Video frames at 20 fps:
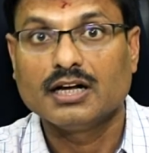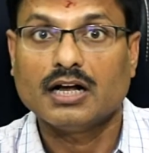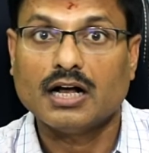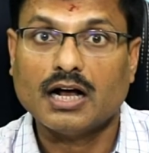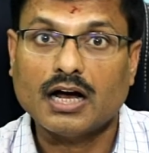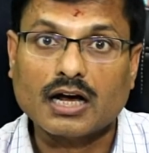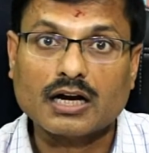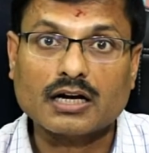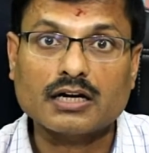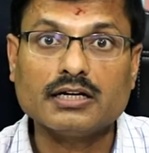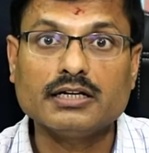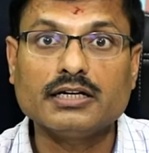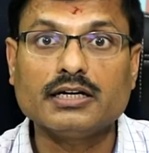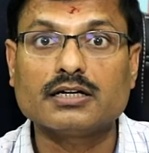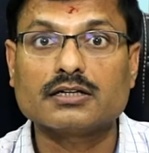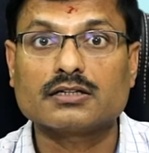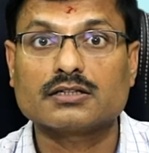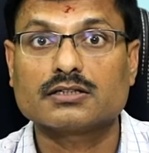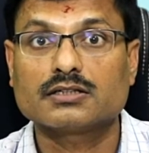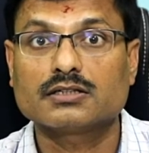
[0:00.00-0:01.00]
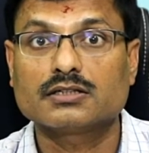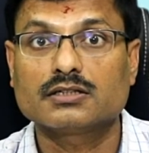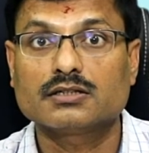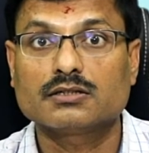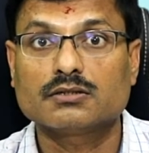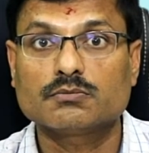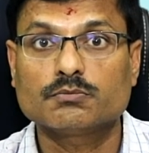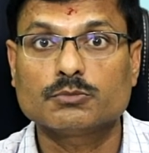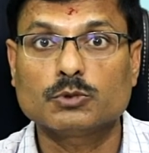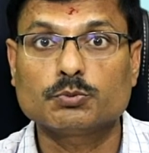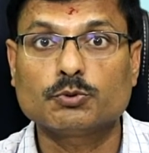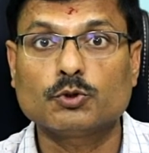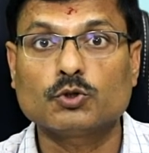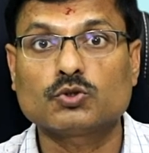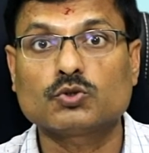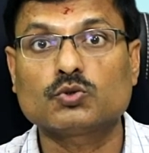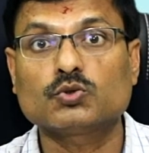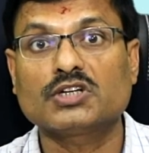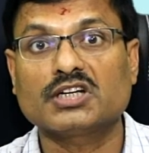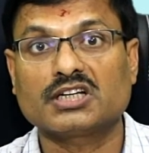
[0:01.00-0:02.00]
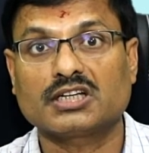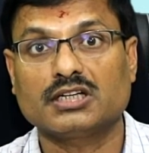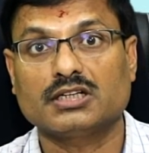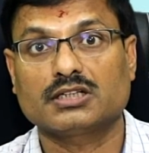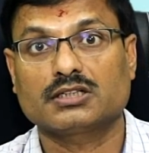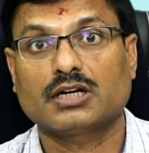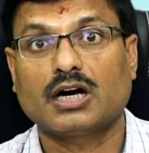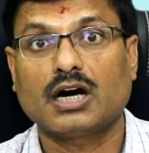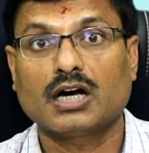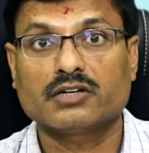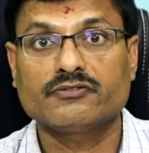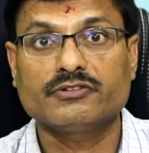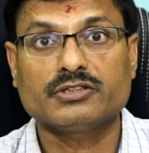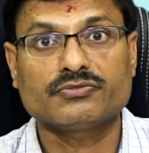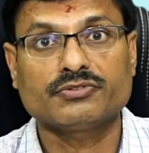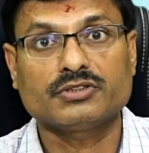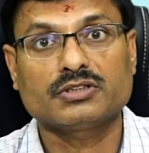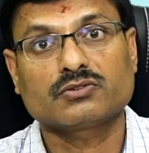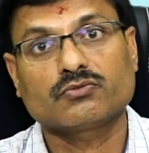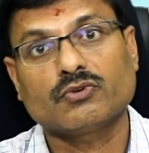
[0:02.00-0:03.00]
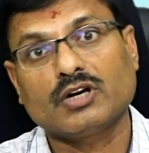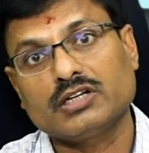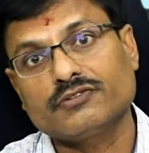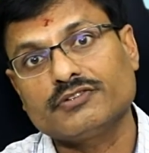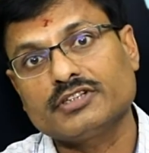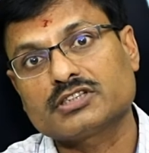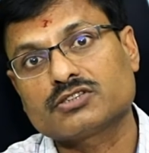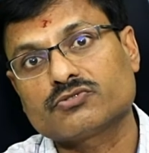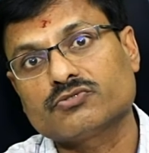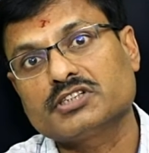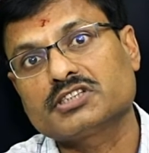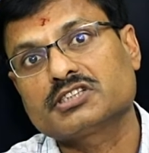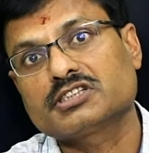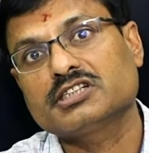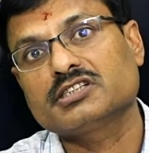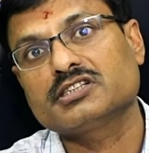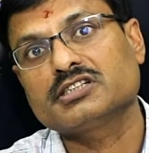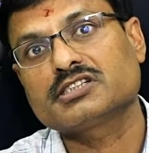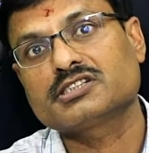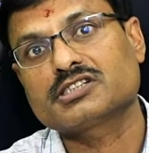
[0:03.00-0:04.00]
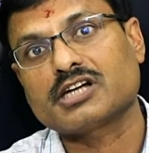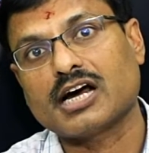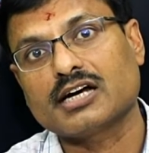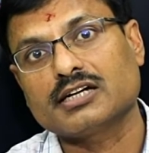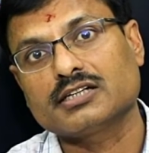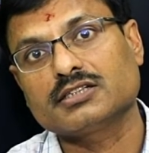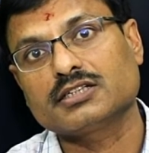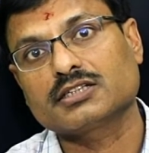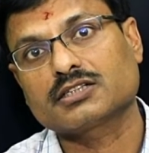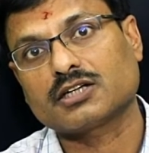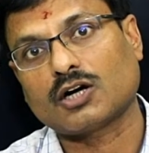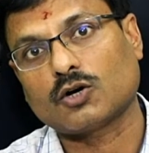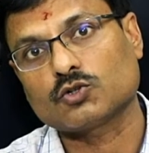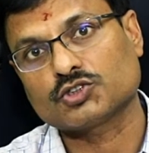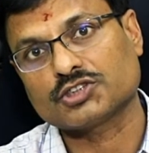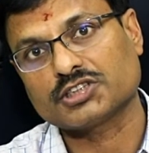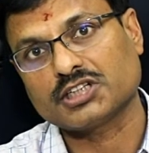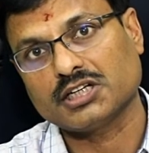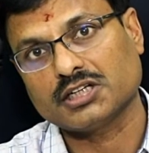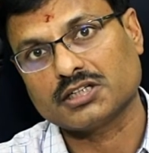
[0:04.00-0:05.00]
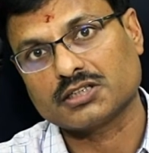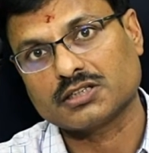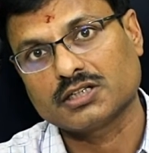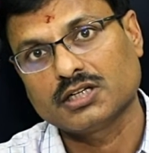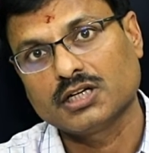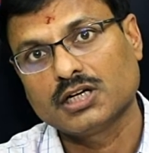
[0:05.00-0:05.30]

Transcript: Earlier, before 2 decades, always when we see the child in the crouch gait,